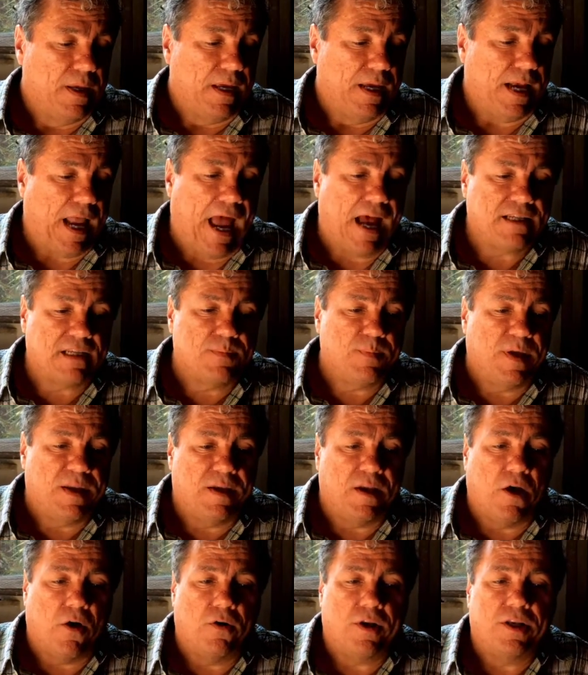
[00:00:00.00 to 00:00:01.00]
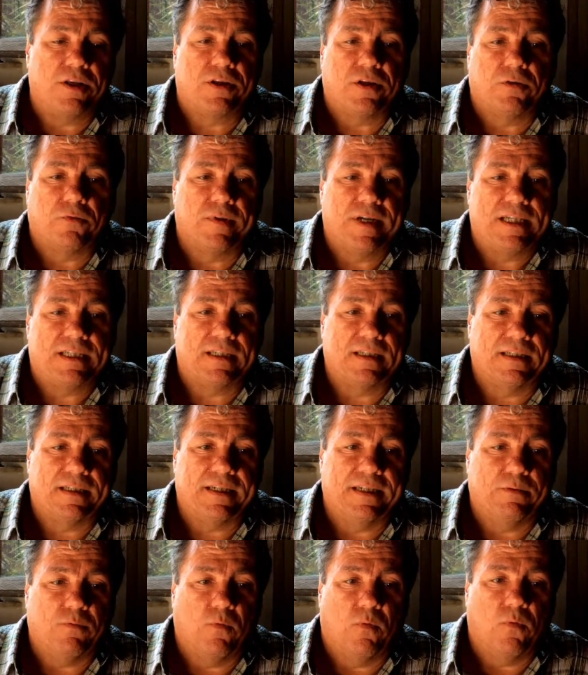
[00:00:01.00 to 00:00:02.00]
It hasn't been known until
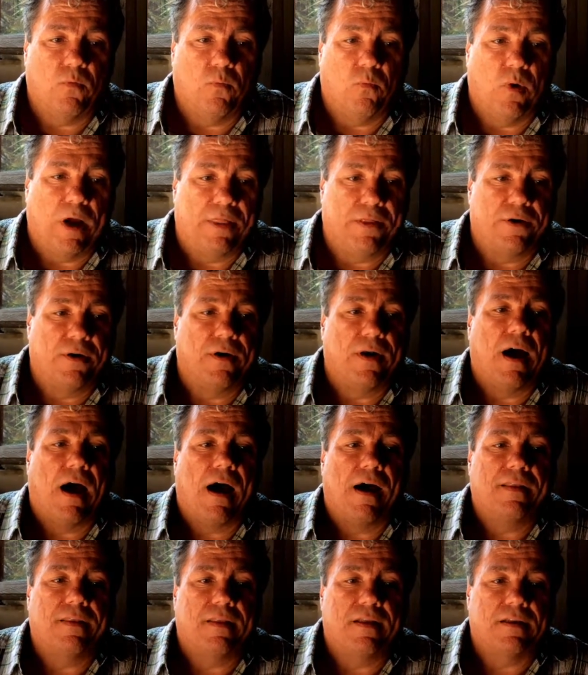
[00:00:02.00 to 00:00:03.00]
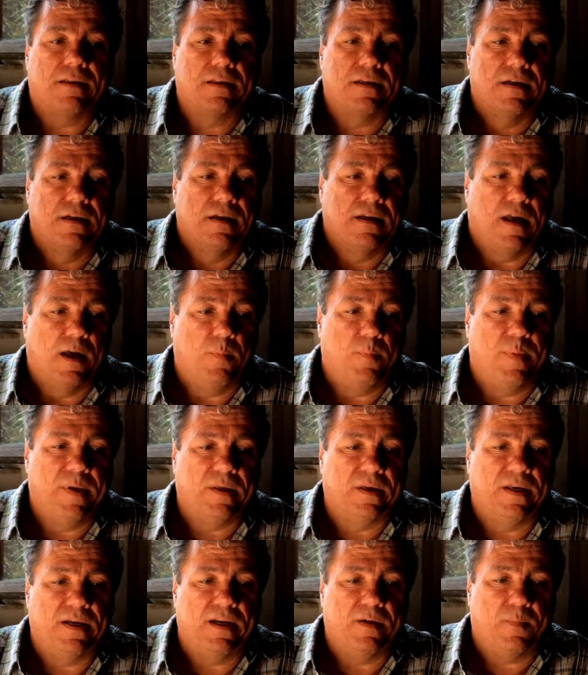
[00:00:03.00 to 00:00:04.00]
recently whether or not this
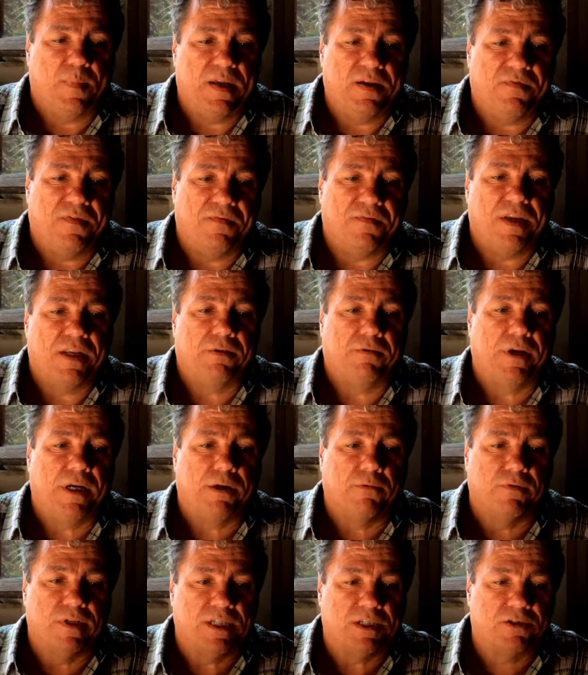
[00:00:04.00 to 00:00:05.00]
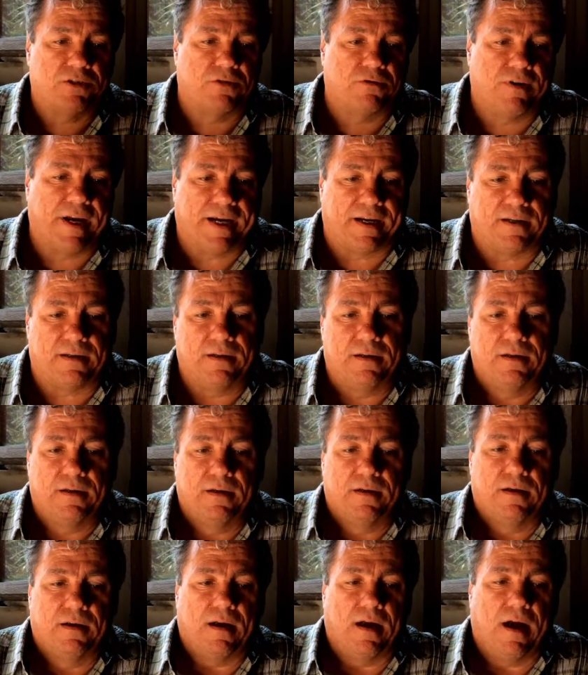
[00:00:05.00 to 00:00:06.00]
ability of p53 to restrict
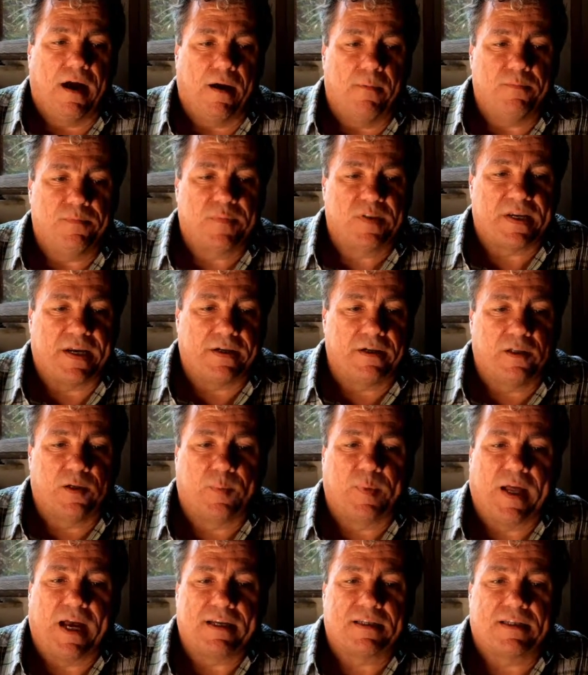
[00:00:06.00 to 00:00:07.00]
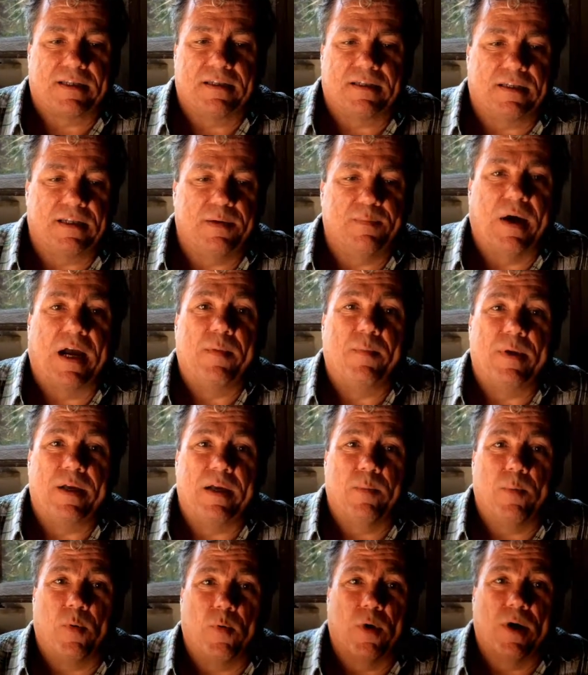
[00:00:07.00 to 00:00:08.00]
cellular plasticity might
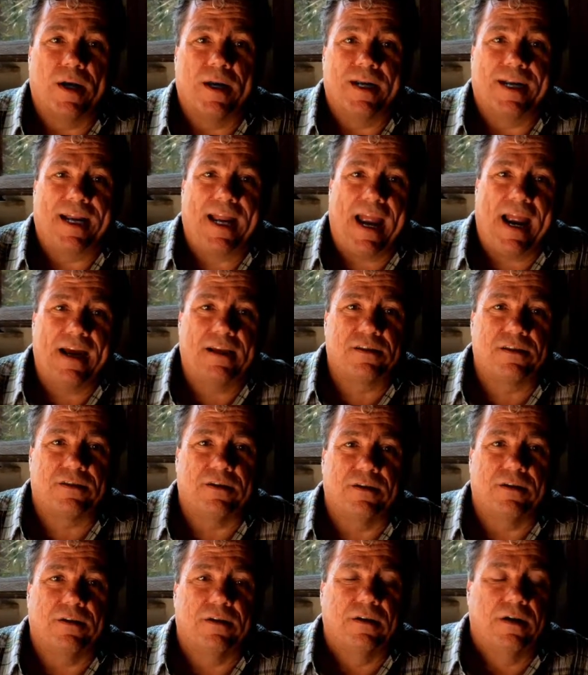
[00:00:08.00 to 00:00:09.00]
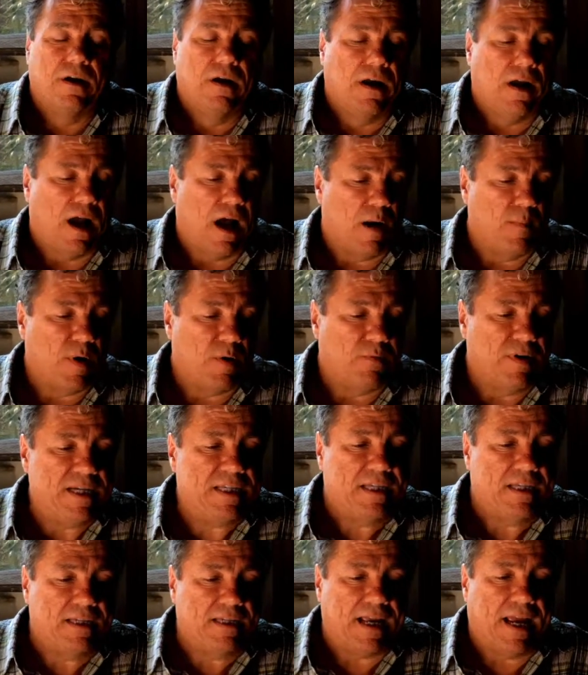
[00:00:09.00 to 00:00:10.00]
be important in cancer. But
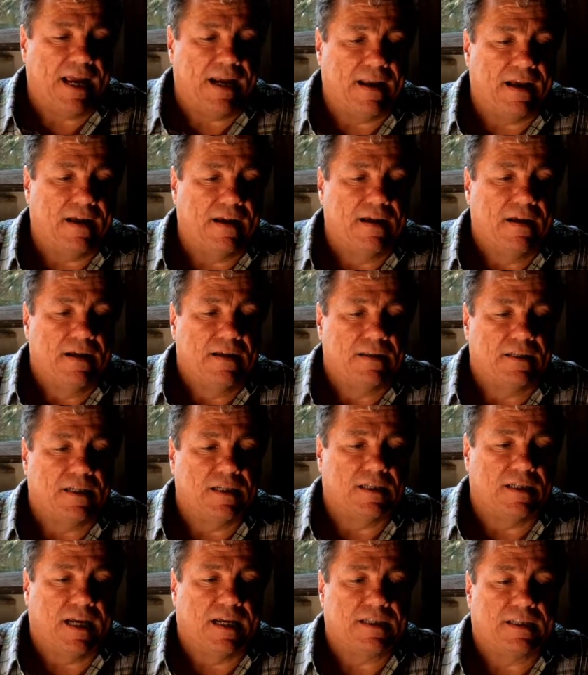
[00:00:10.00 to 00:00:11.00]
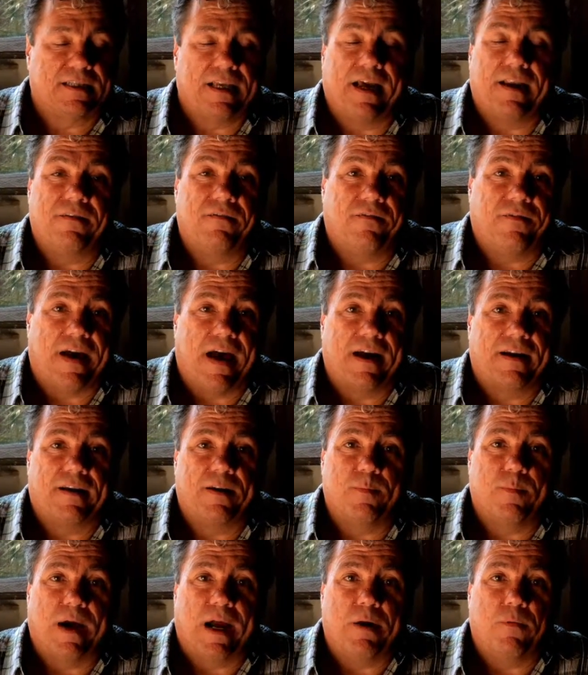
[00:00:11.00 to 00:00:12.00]
recent data suggests that, in fact,
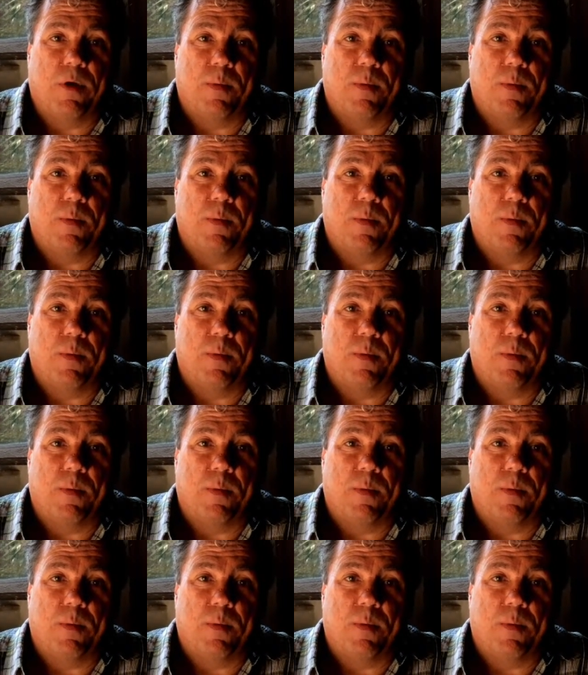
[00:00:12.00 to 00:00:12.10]
it might.